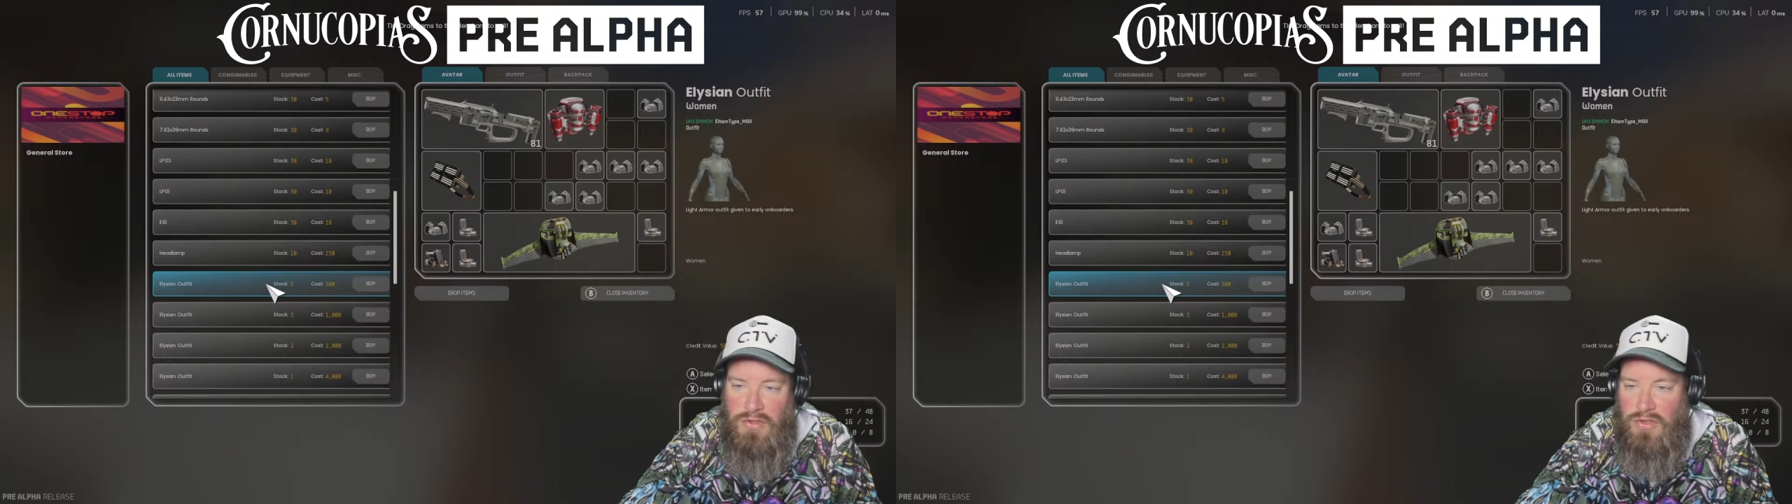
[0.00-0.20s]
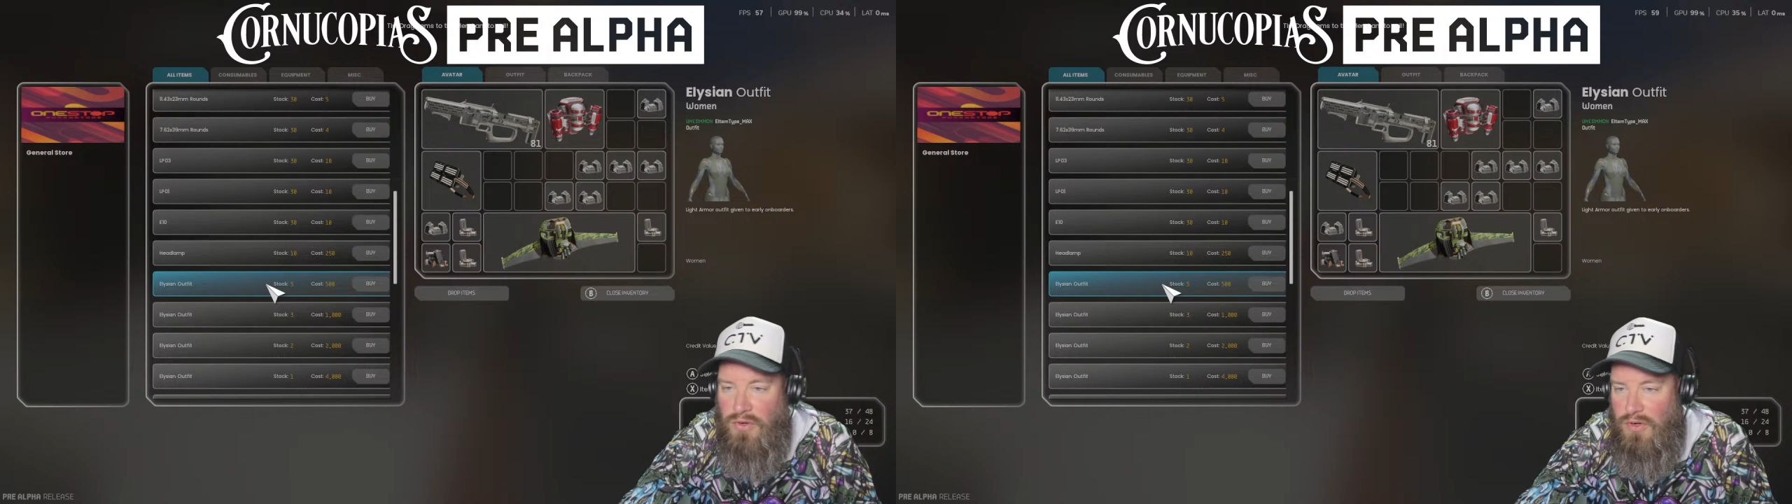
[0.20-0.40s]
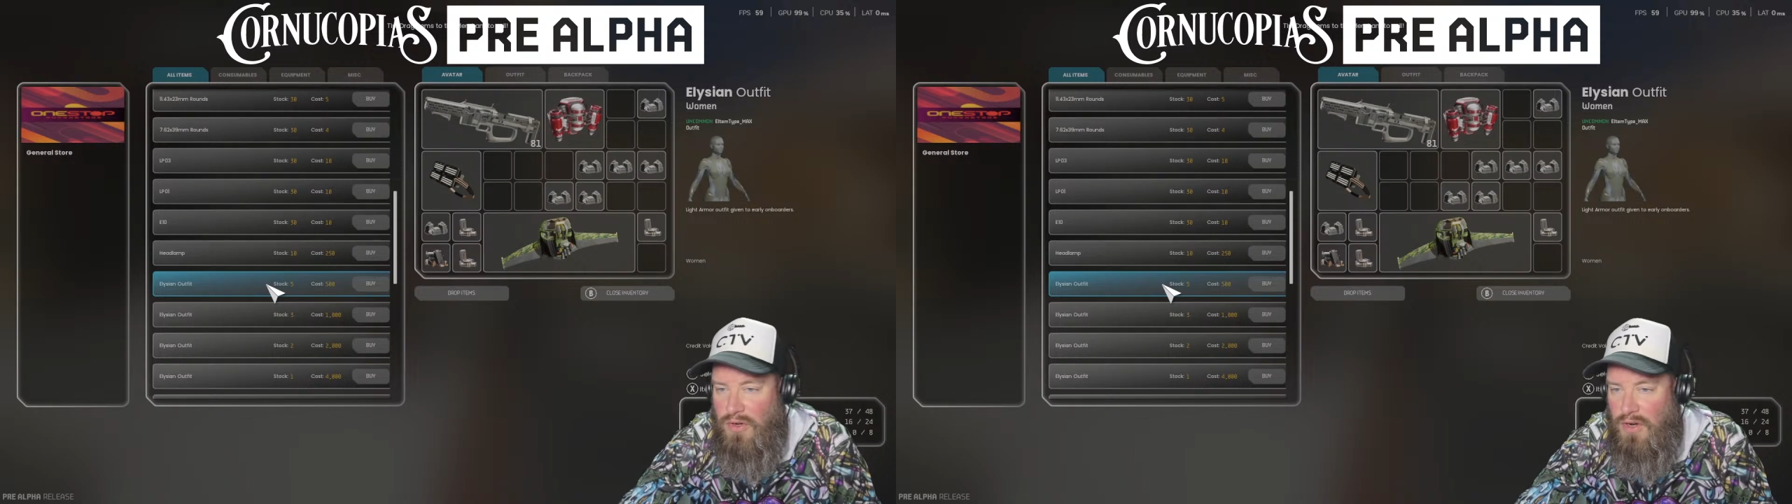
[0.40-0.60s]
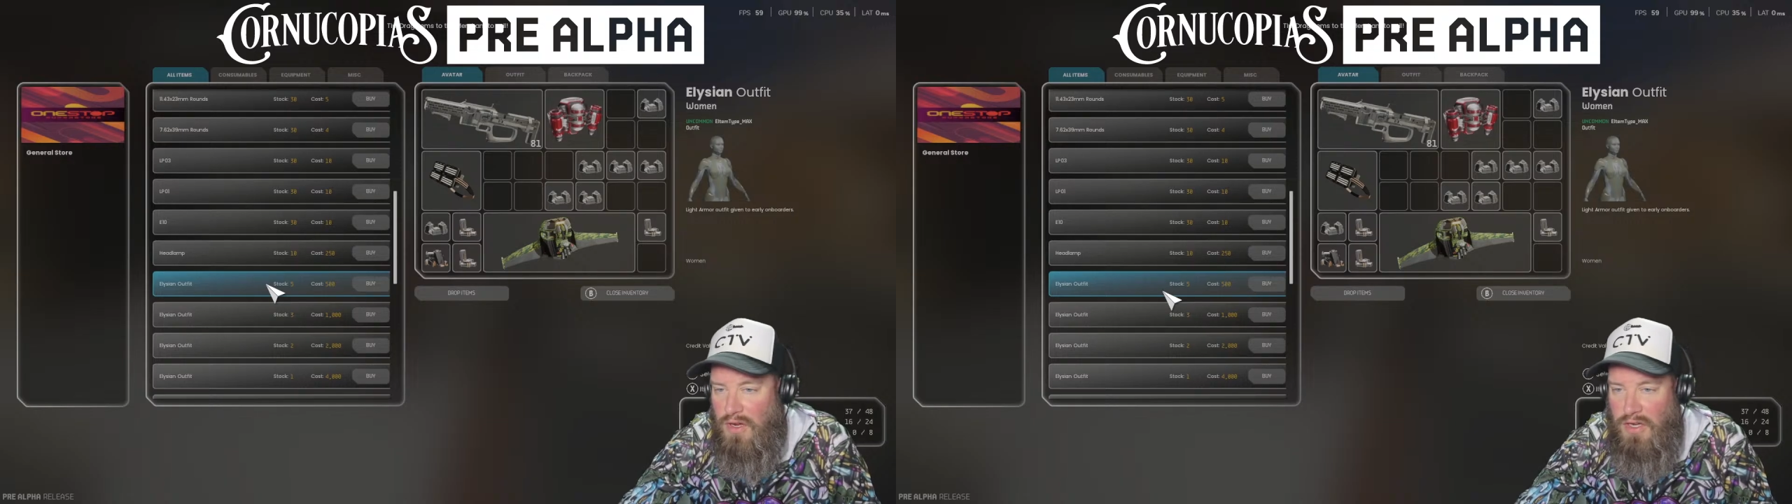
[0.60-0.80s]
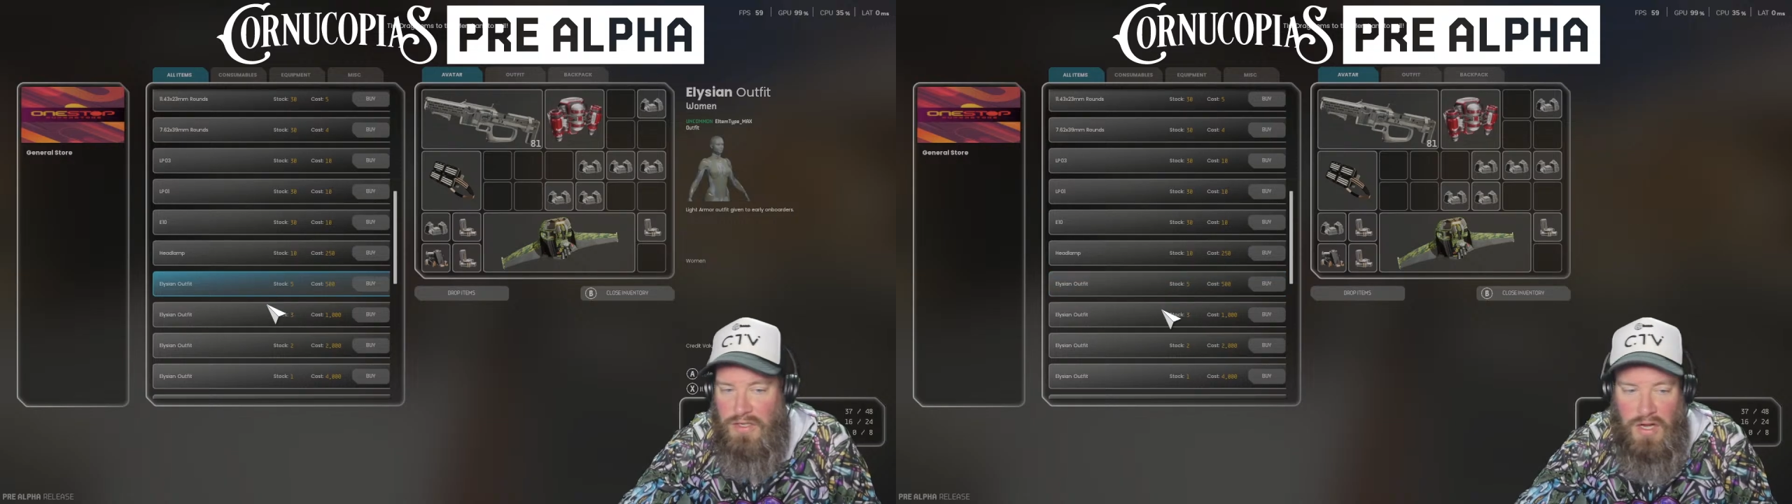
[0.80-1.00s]
your
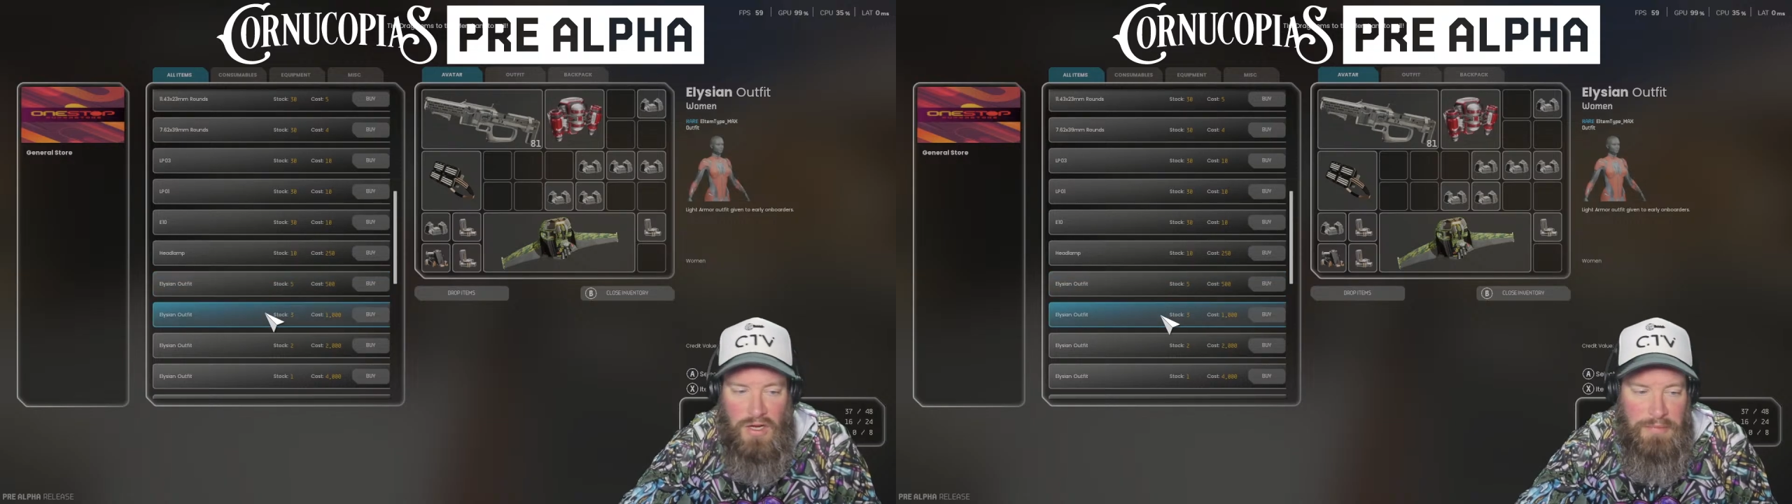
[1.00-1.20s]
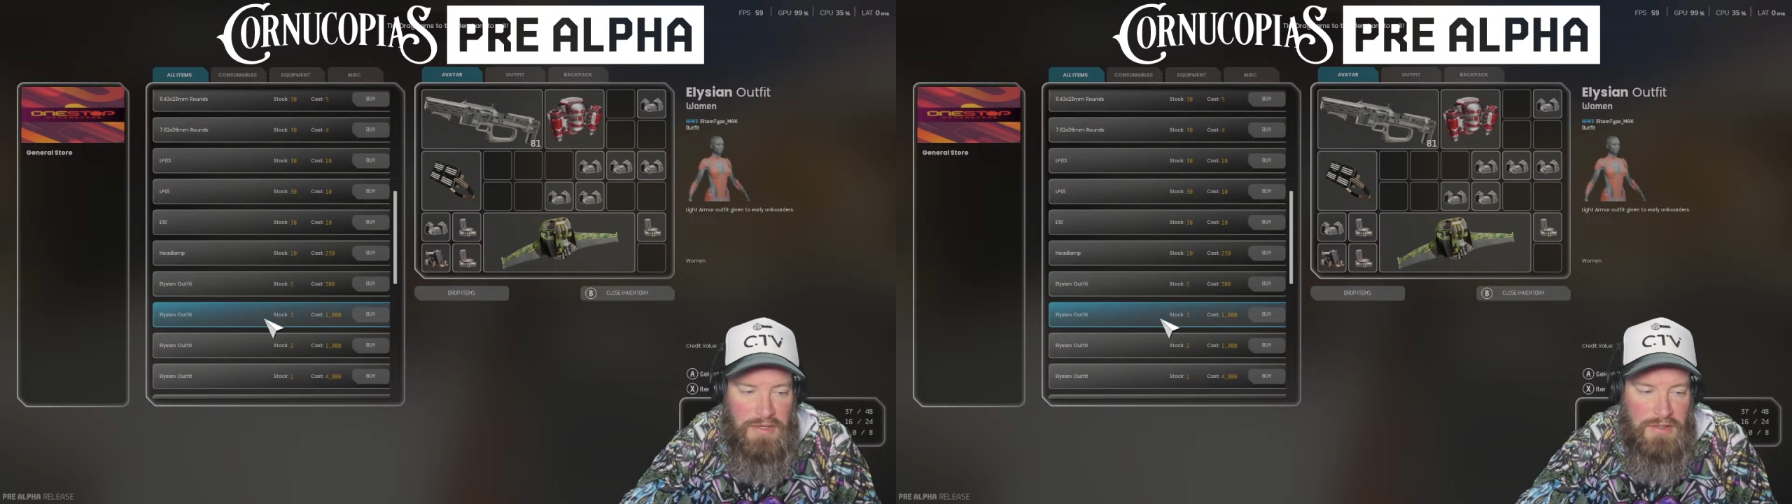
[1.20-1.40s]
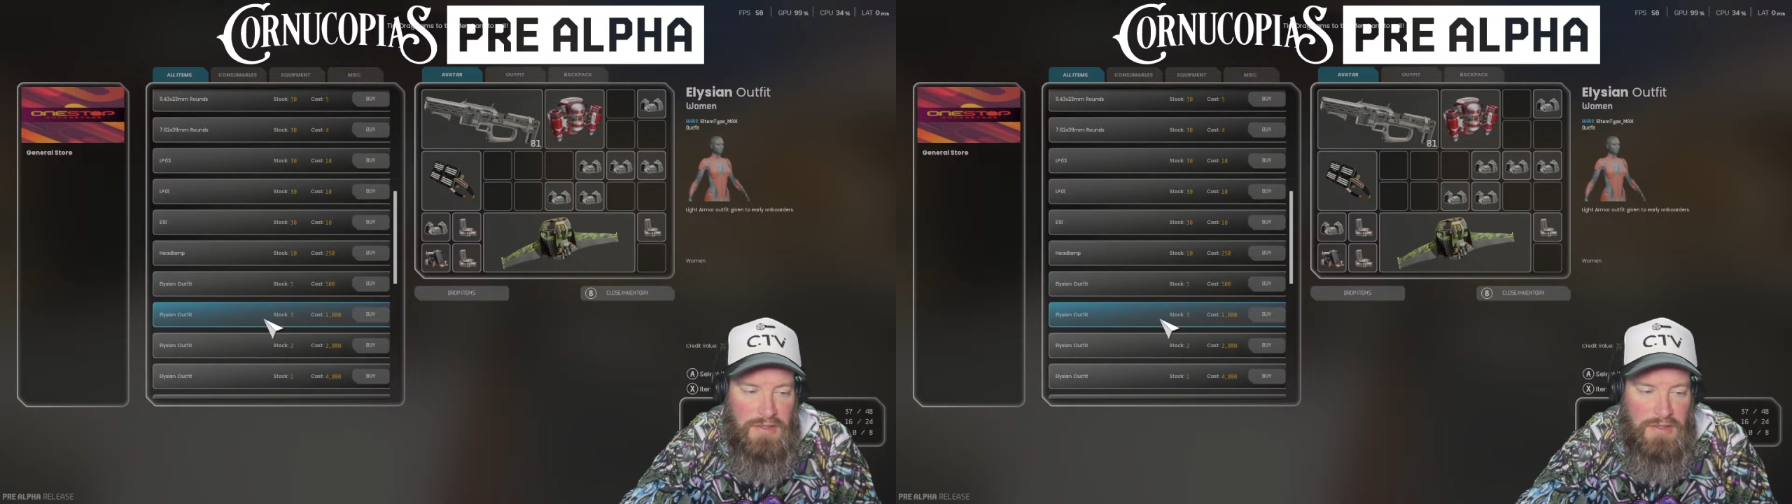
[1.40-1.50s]
uncommon,